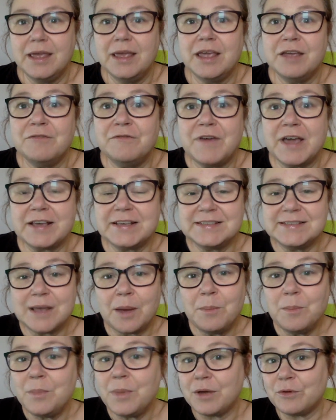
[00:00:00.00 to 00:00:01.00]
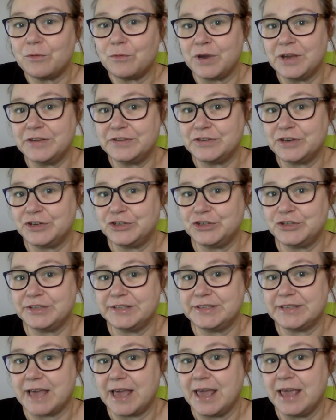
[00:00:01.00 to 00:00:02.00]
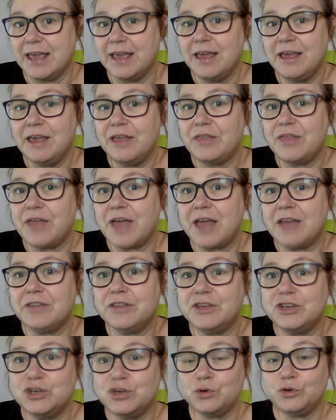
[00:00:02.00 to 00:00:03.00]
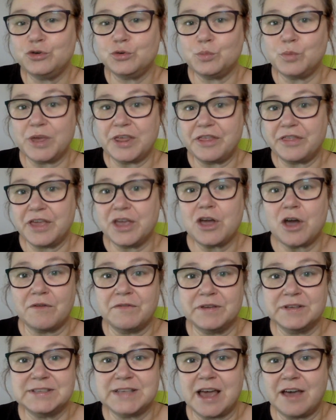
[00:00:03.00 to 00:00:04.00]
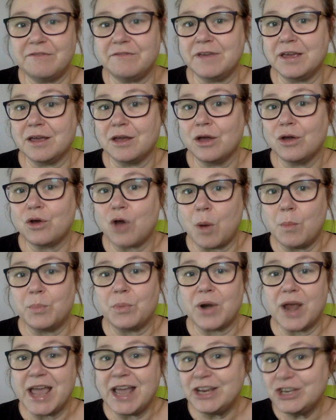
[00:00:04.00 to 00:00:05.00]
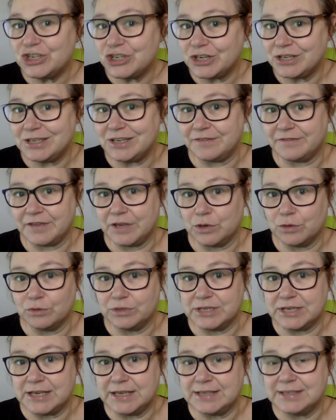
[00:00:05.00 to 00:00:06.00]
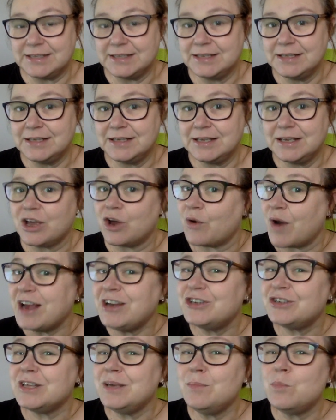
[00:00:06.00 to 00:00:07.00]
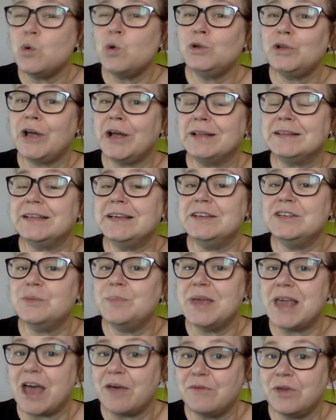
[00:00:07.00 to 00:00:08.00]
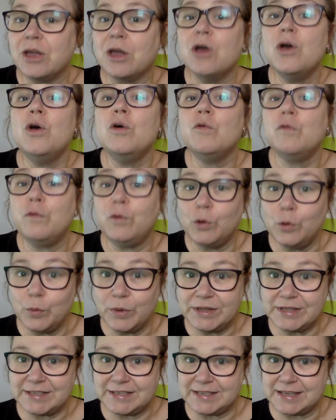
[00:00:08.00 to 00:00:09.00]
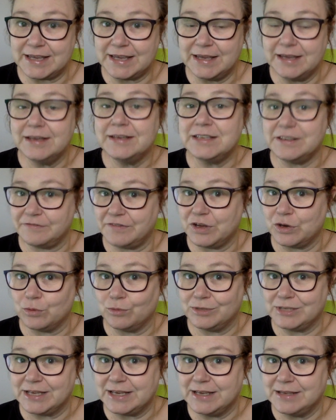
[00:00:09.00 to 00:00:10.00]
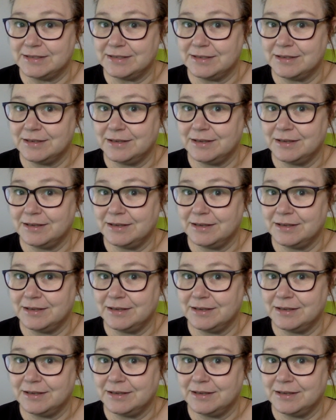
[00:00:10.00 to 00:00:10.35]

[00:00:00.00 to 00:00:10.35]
In fact, some researchers say that the children we think of as having comprehension difficulties are actually more likely to be having fluency difficulties.